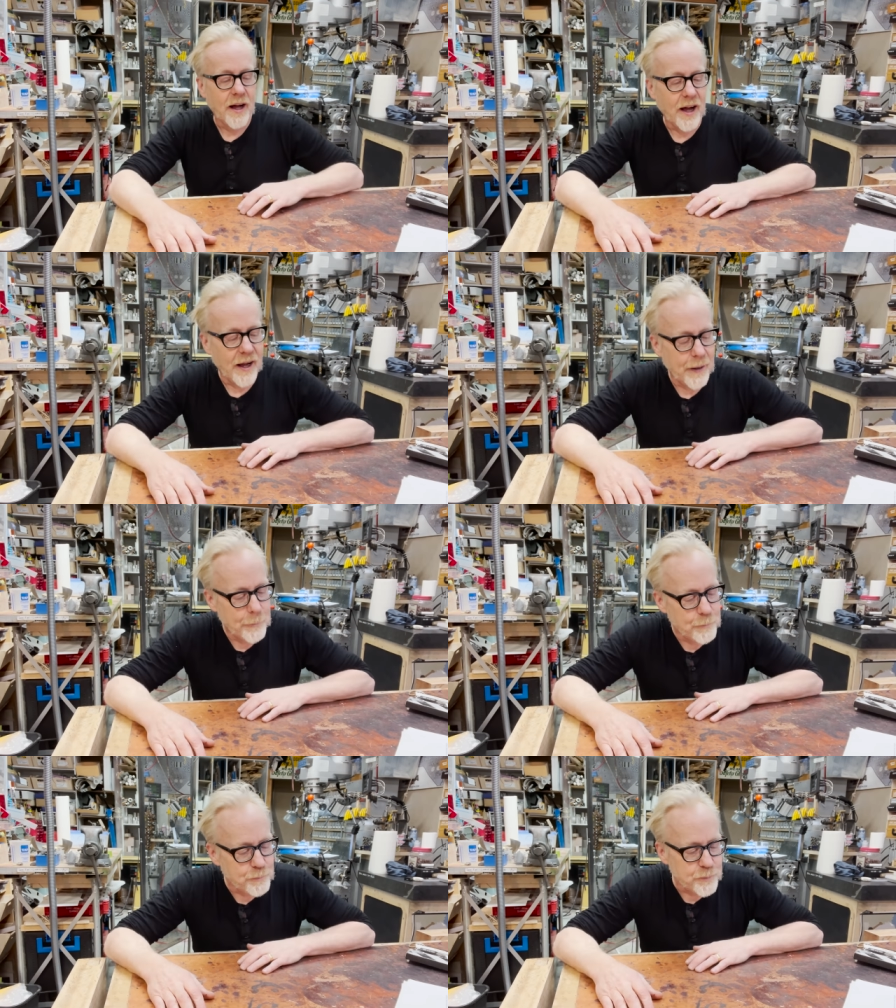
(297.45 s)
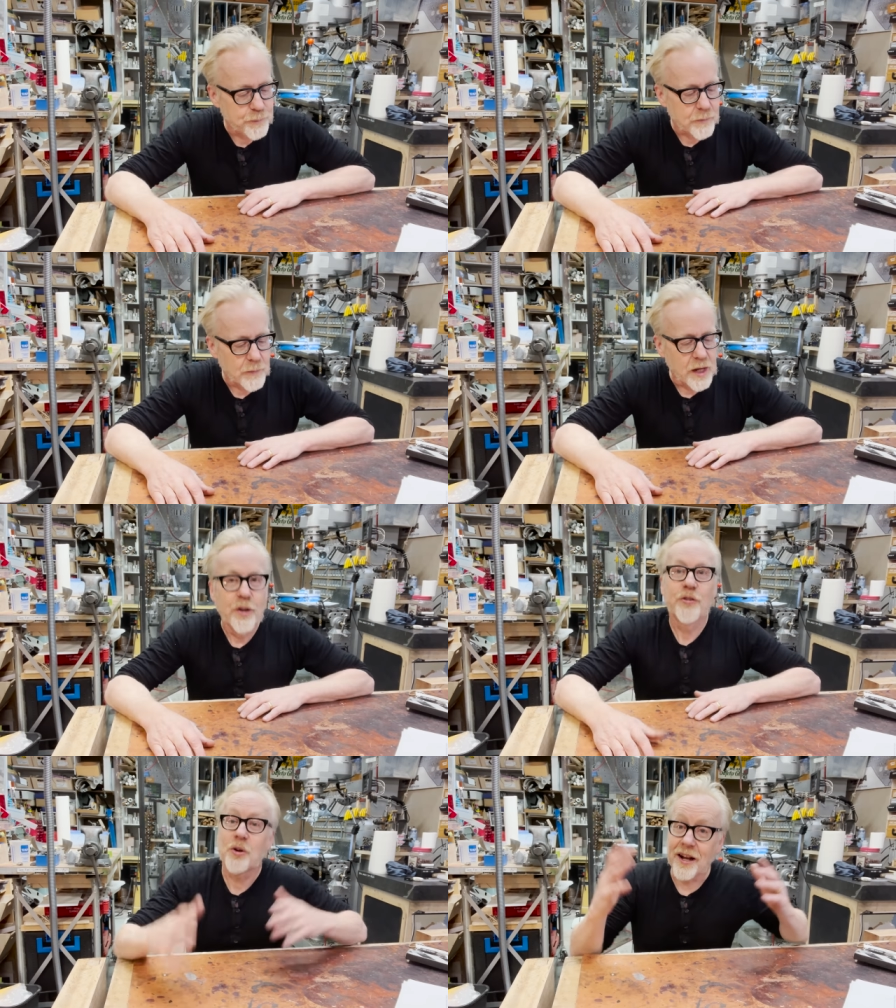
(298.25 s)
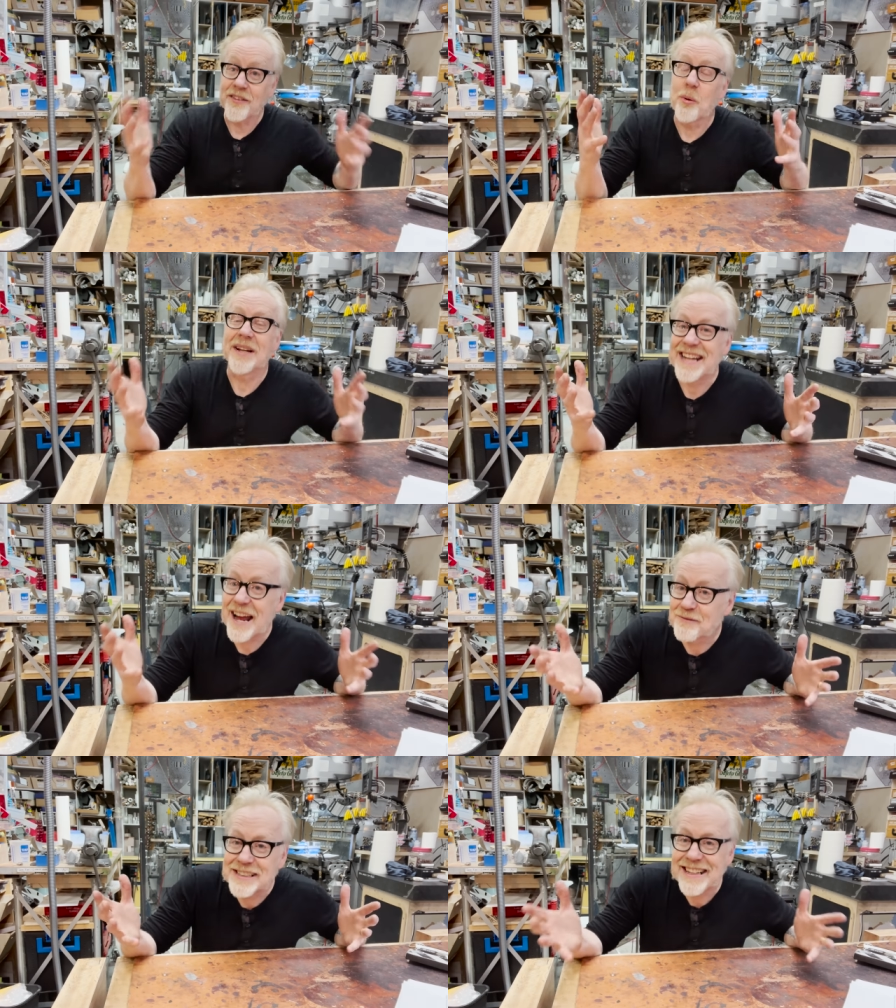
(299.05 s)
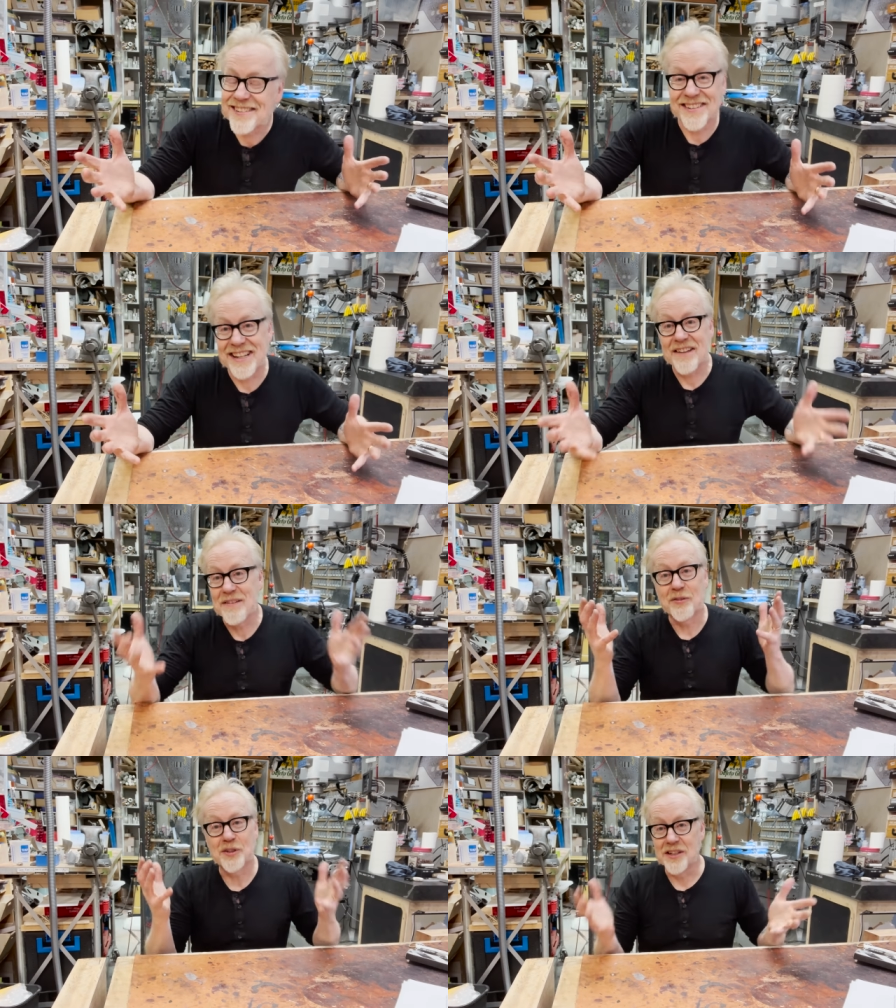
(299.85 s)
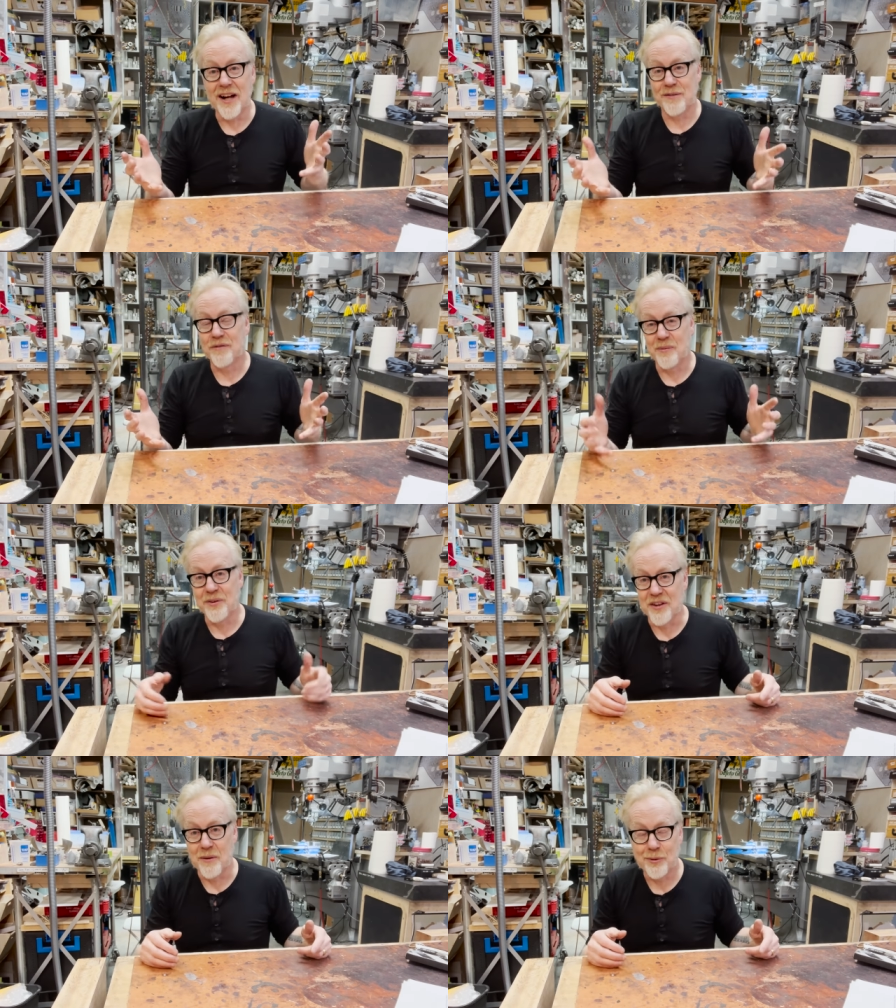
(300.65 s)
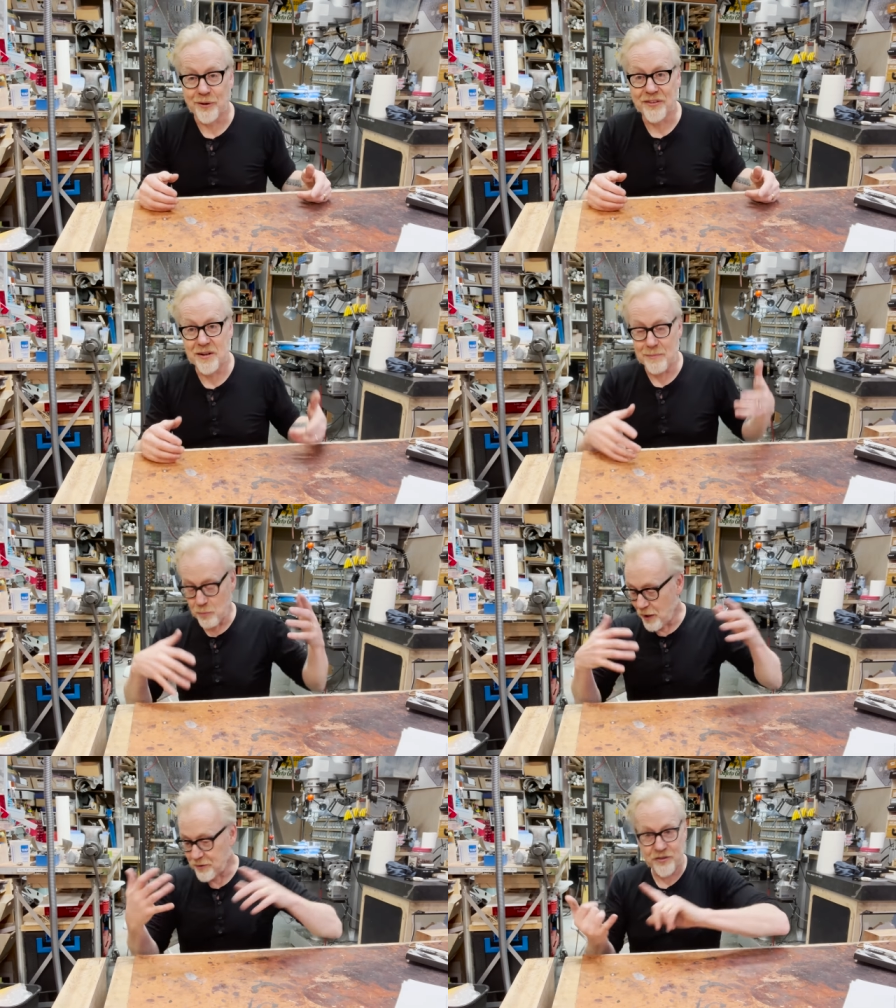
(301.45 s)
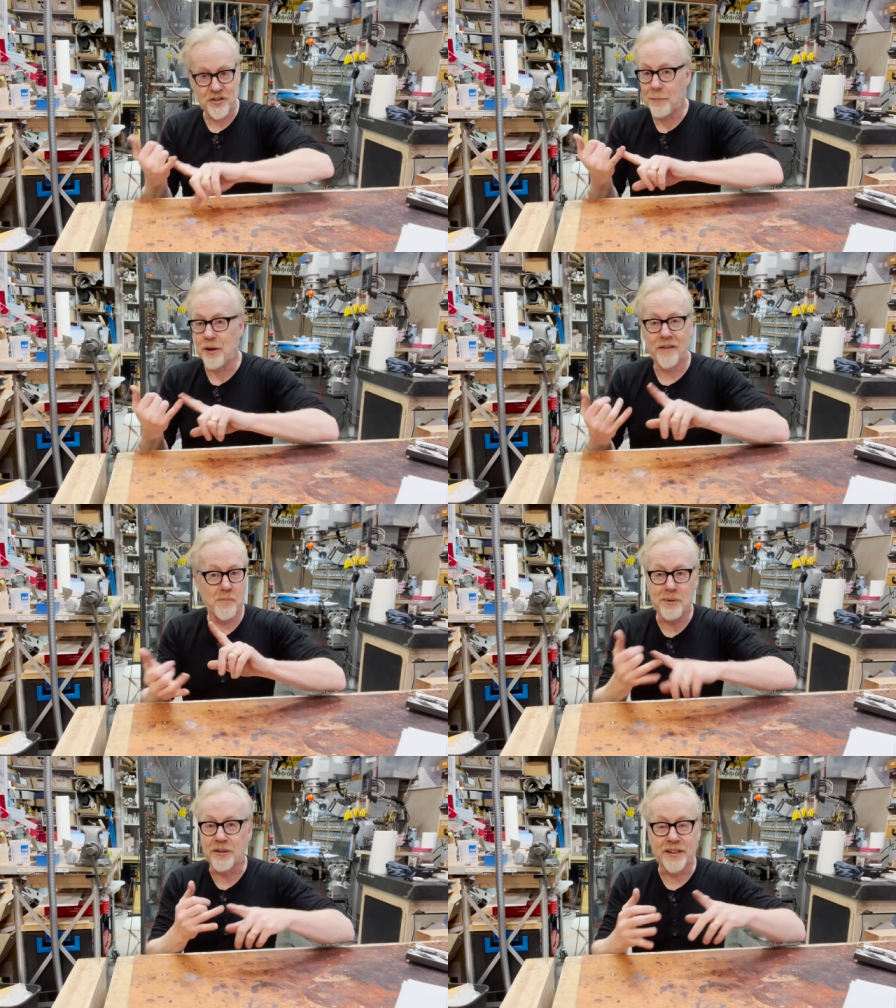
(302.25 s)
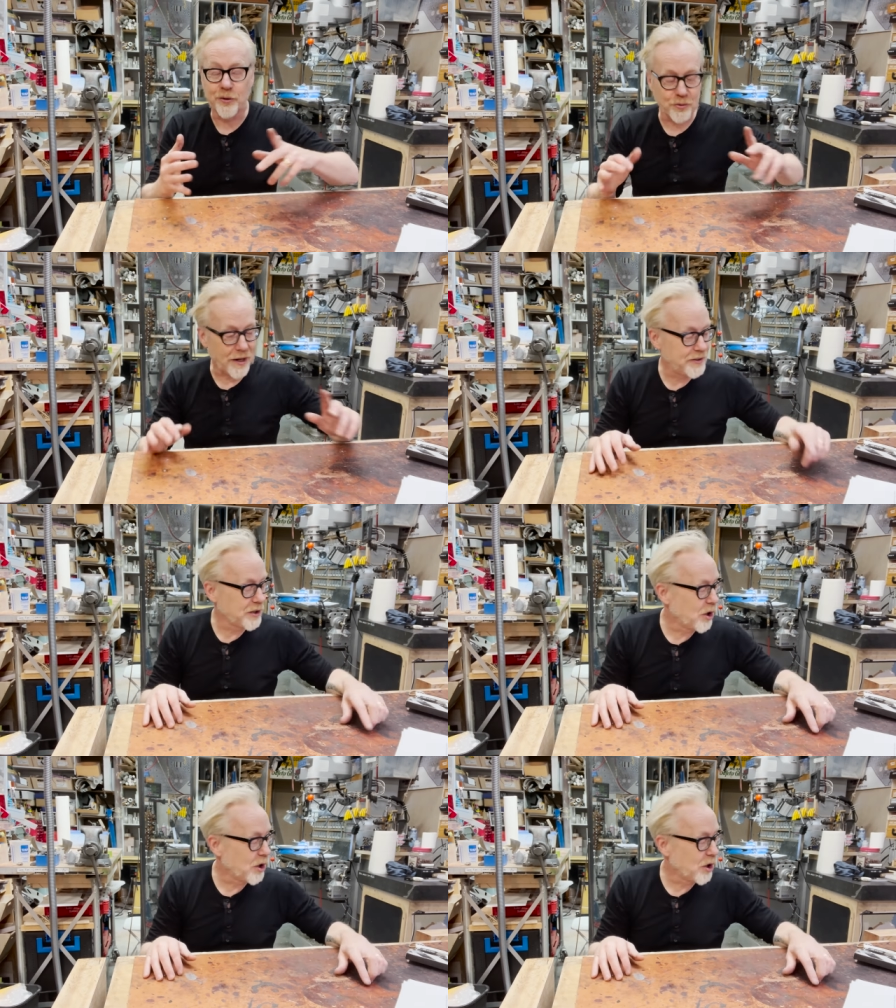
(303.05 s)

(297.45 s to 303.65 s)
Um, So consequently, every lesson I've ever gotten from a stunt person, whether it's jumping off a building or driving a